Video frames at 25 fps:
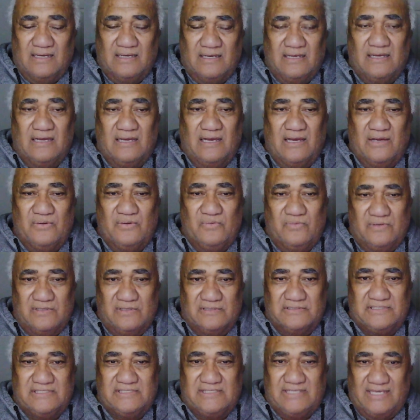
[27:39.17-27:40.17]
I will
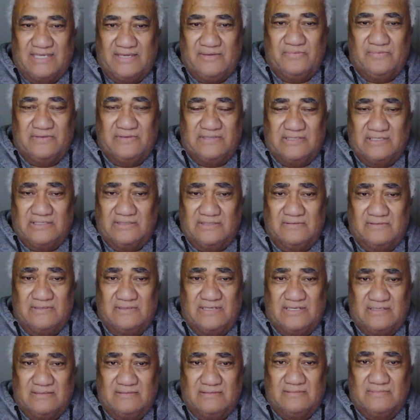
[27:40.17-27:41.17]
stay with the unit.
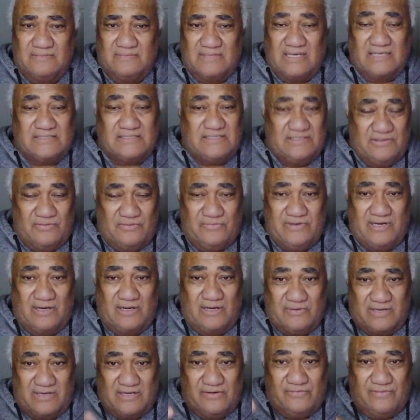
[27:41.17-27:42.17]
Because here we are
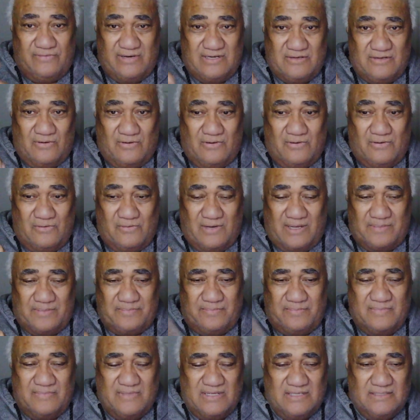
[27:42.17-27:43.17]
getting ready to go up
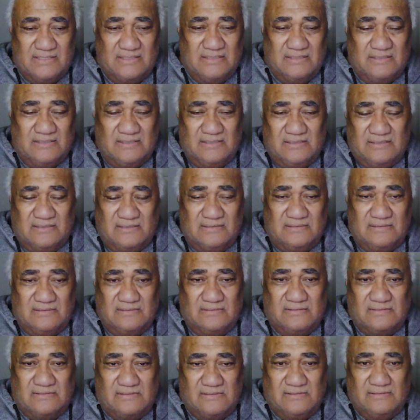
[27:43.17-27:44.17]

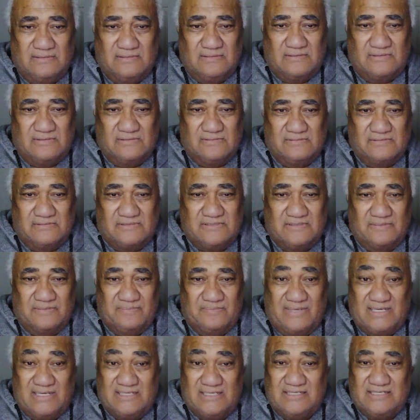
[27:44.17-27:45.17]
to
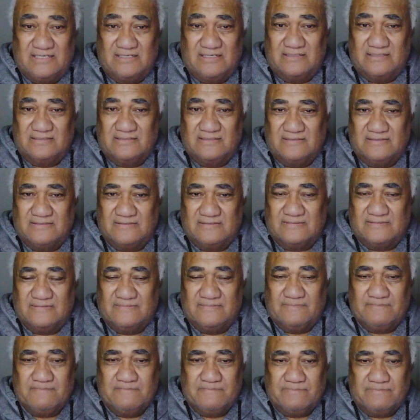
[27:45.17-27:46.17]
Somalia.
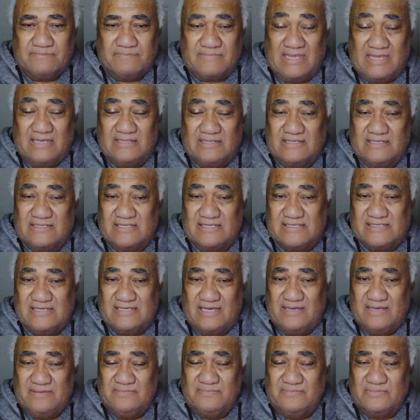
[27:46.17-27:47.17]
And at the
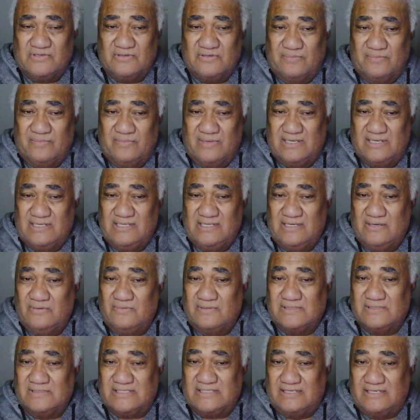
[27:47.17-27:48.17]
time, Somalia
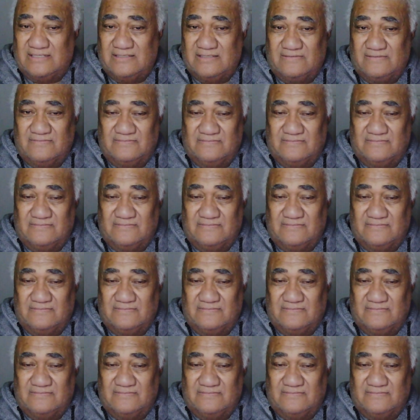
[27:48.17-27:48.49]
was kind of